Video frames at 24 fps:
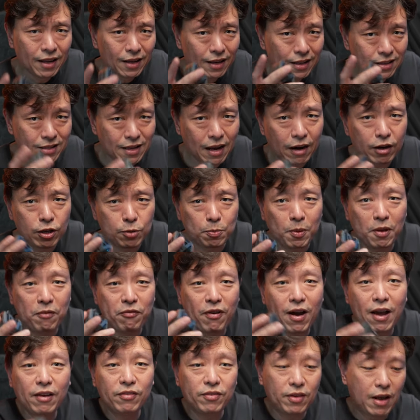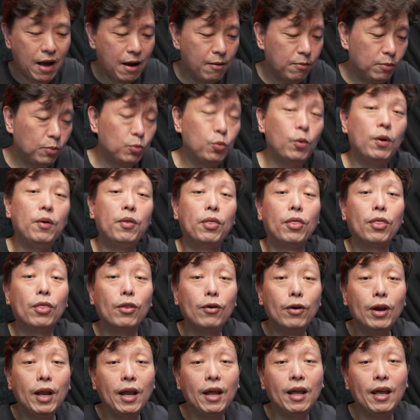The Sirius P five comes with
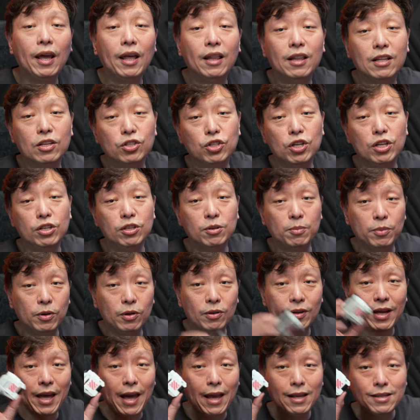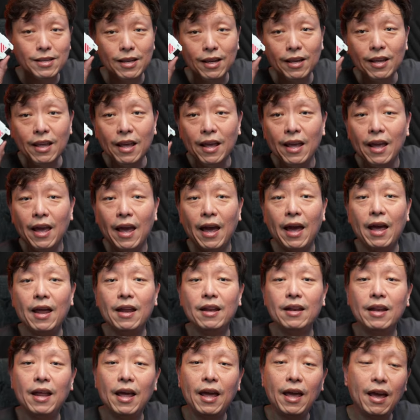three interchangeable casings,
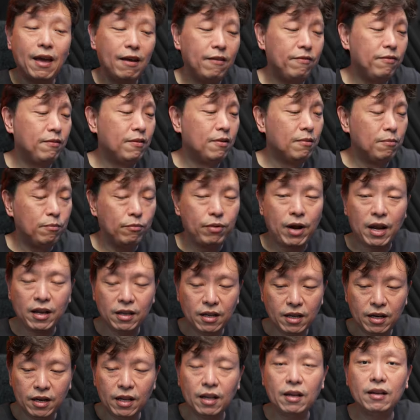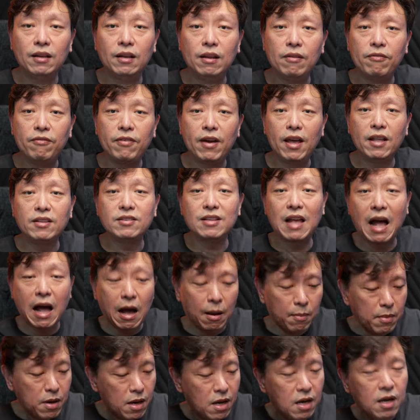and they have branded it Defense
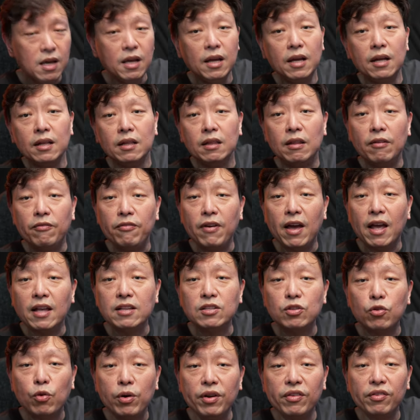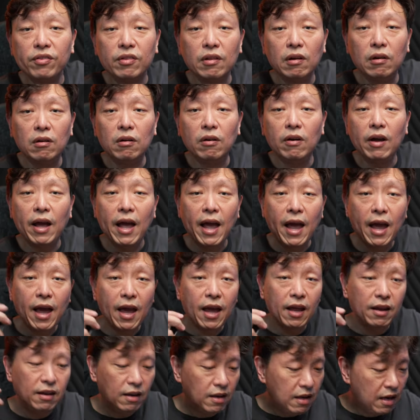Armor, Defense Crystal,
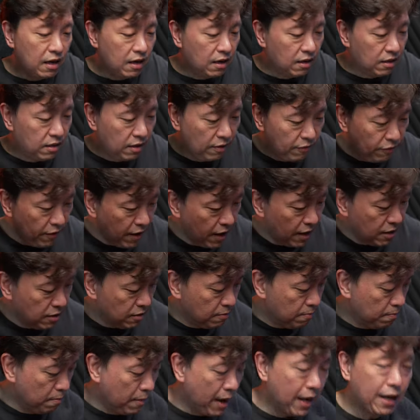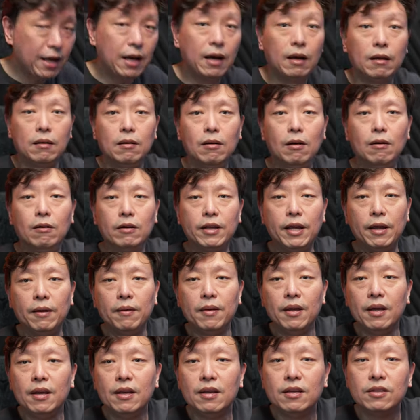and uh, Defense Mecca. Okay,
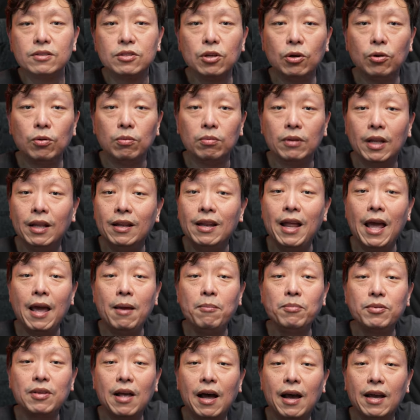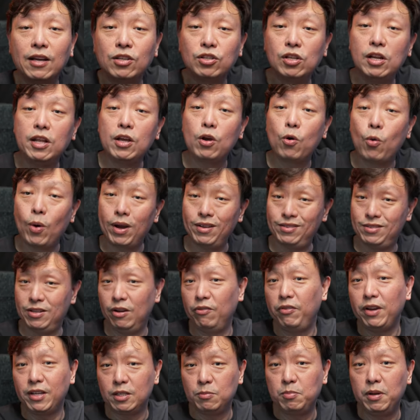so the names are actually quite
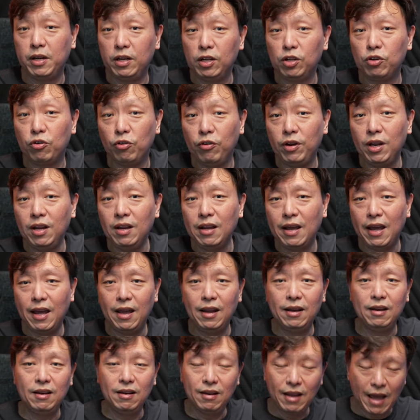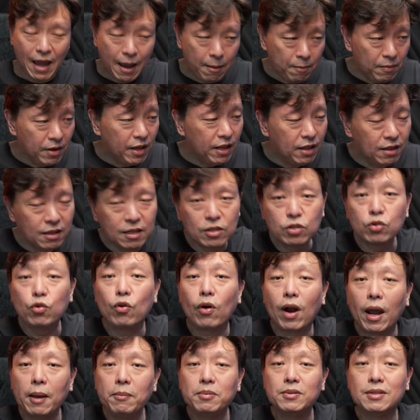self-explanatory and aptly
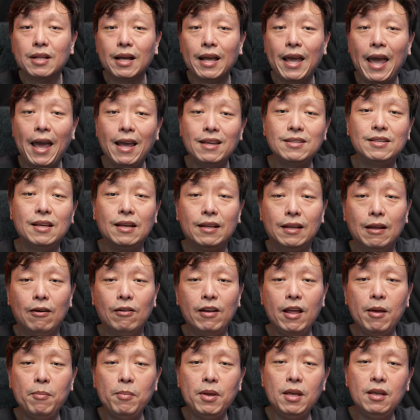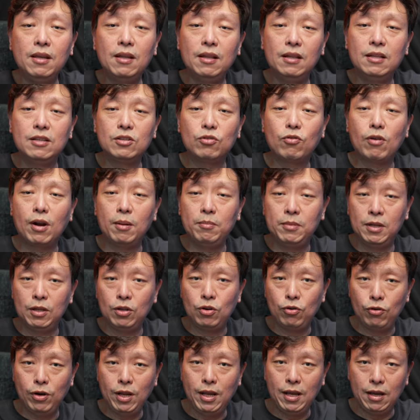describes the casing. Now, let me describe the
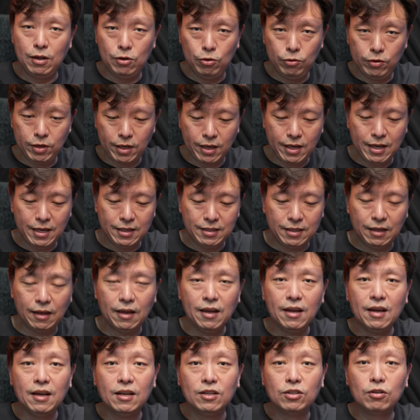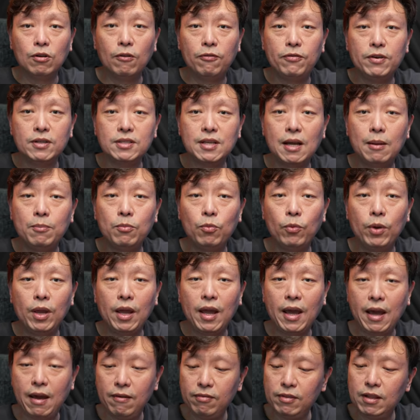three included casing. So first up, we
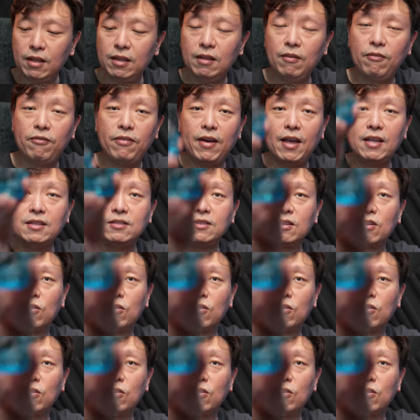have the Defense